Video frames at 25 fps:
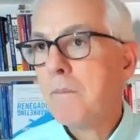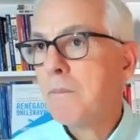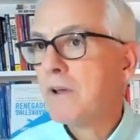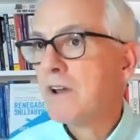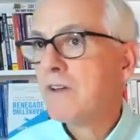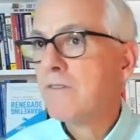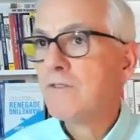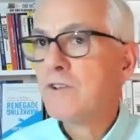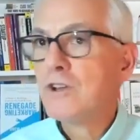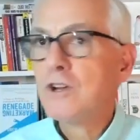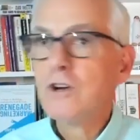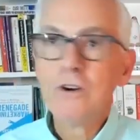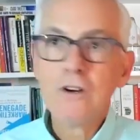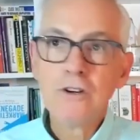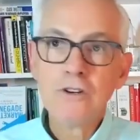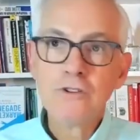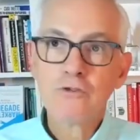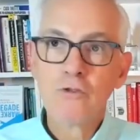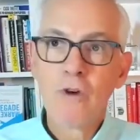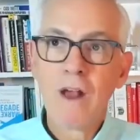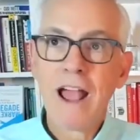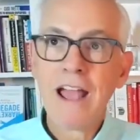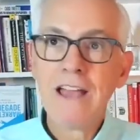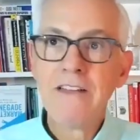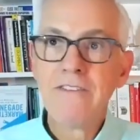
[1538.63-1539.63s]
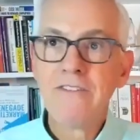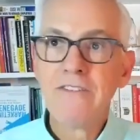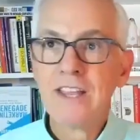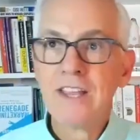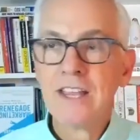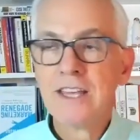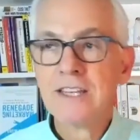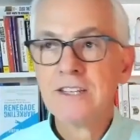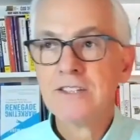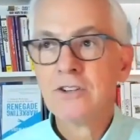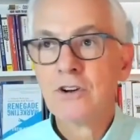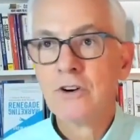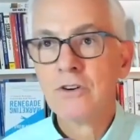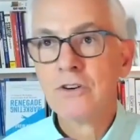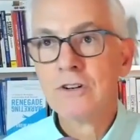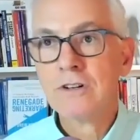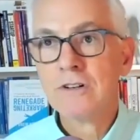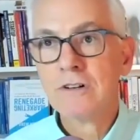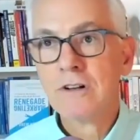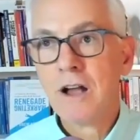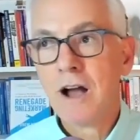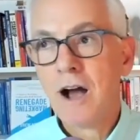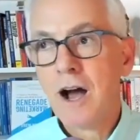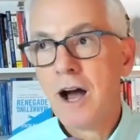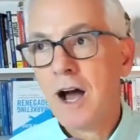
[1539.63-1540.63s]
But if you're driving
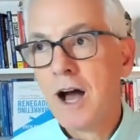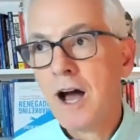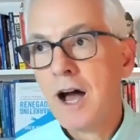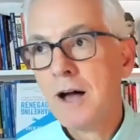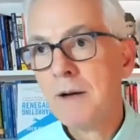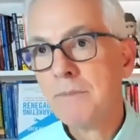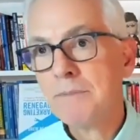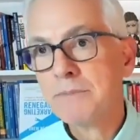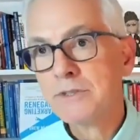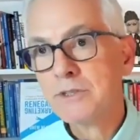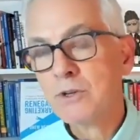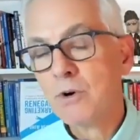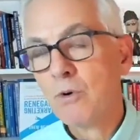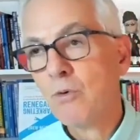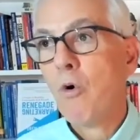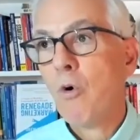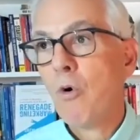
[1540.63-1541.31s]
internal comms